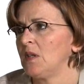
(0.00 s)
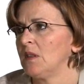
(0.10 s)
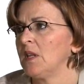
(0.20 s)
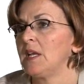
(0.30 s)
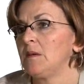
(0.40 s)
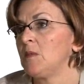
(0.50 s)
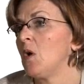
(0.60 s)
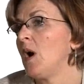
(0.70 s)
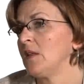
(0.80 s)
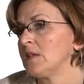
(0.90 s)
let him
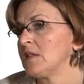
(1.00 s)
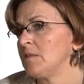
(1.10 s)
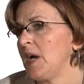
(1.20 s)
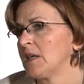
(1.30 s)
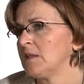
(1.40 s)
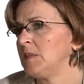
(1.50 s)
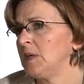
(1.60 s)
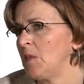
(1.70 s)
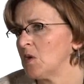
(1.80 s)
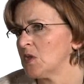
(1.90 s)
know how this impacted me
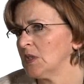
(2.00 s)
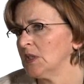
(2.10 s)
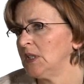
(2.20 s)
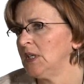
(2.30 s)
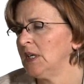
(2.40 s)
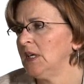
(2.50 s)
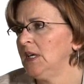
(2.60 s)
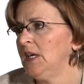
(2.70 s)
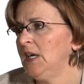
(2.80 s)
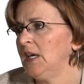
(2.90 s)
emotionally,
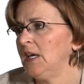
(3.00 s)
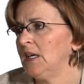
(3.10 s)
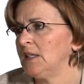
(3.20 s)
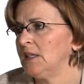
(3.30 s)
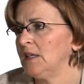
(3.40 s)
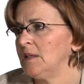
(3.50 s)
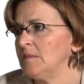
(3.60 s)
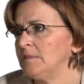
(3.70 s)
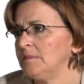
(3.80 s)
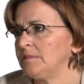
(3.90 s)
and
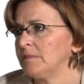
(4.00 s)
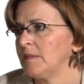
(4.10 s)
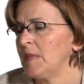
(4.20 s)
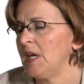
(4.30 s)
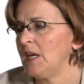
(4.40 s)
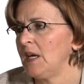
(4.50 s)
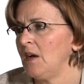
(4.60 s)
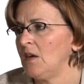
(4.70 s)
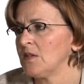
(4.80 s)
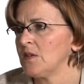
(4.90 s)
I
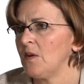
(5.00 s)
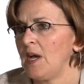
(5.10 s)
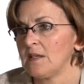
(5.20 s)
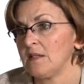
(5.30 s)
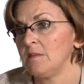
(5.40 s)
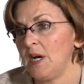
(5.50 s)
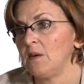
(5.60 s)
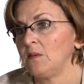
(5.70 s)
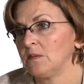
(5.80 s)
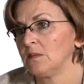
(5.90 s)
also asked him
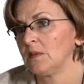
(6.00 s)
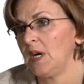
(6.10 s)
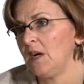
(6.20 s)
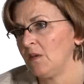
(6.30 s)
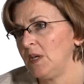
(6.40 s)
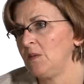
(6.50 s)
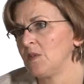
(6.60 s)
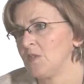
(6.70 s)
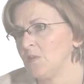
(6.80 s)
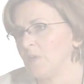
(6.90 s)
how he
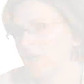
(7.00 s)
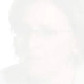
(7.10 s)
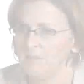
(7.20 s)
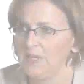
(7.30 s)
was doing.